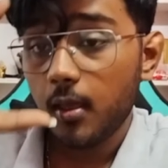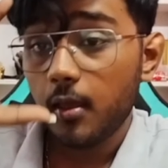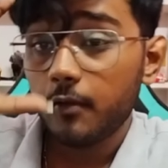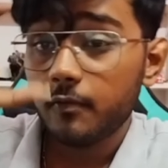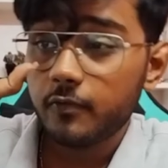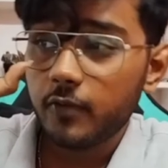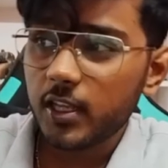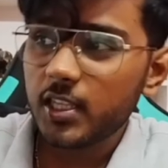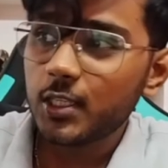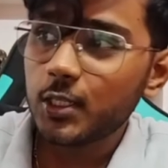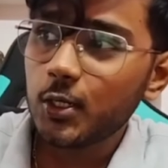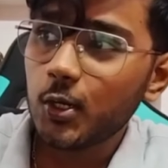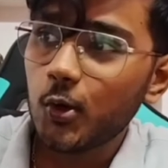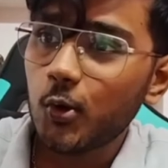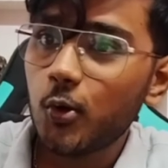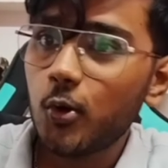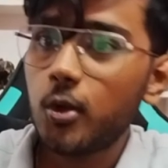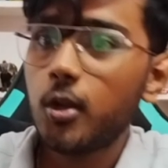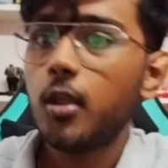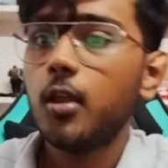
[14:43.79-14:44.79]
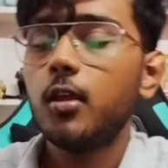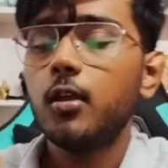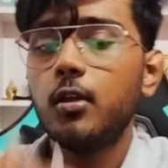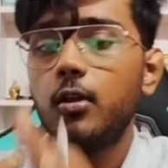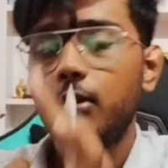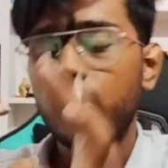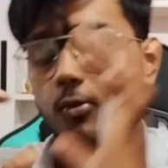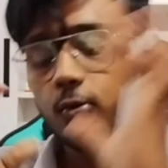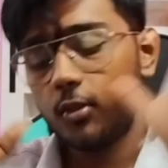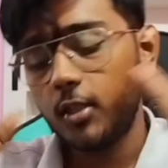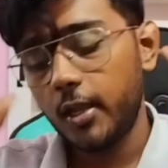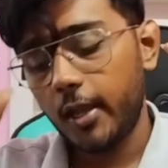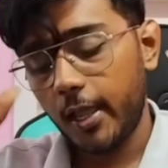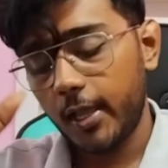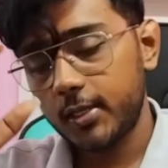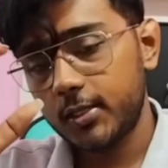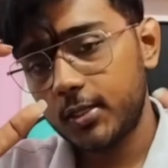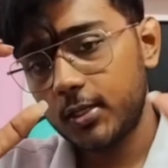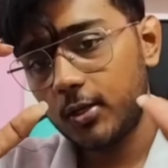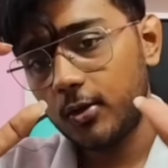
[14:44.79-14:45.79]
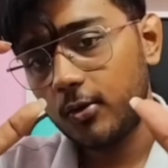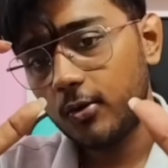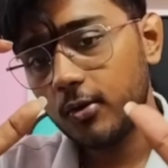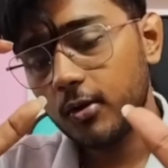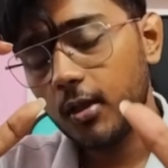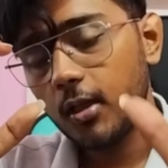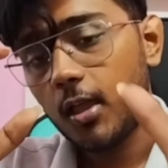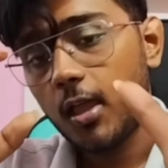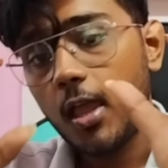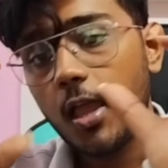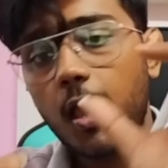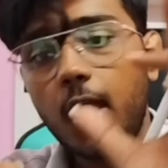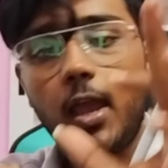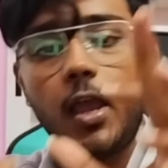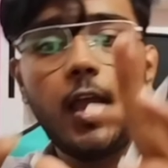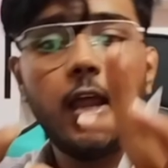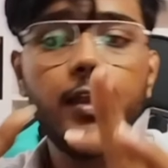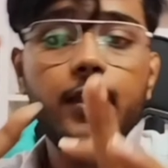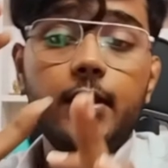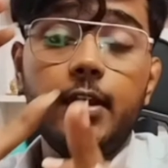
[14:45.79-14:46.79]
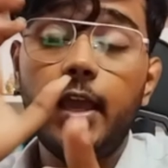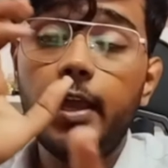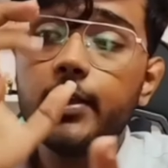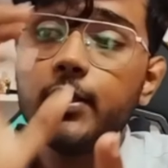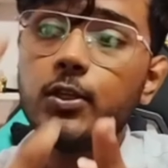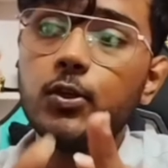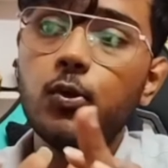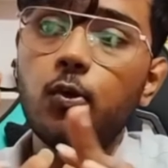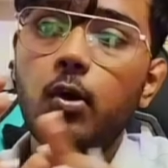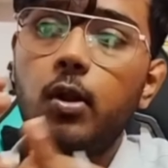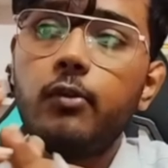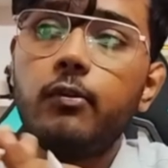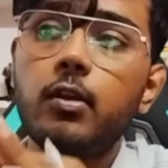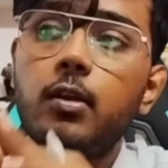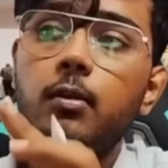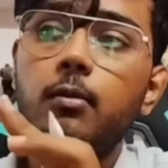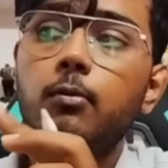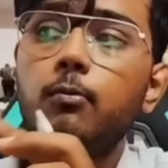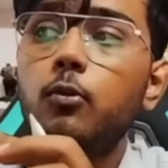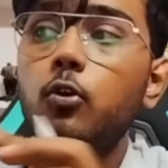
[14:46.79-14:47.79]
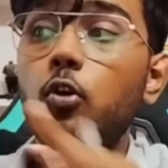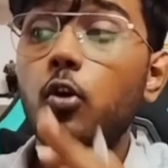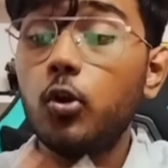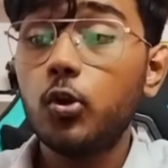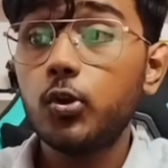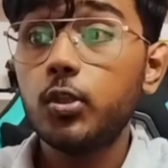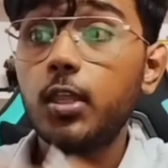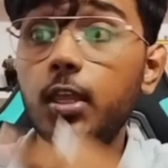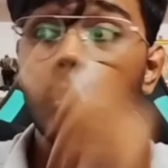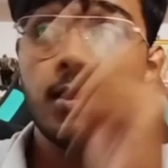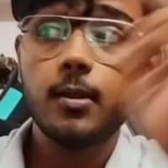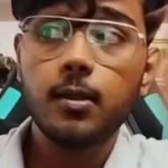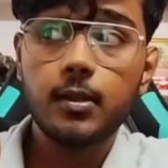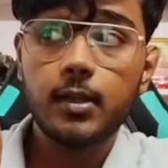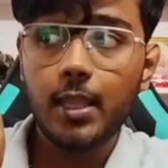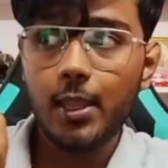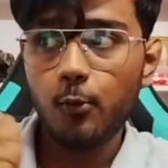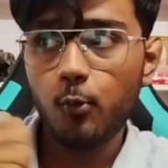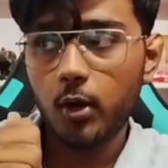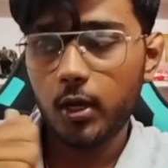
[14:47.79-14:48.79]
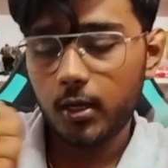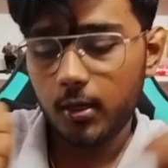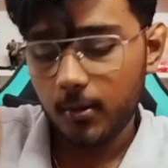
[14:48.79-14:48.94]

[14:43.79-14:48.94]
First node to the next node, and next node will go to the t1.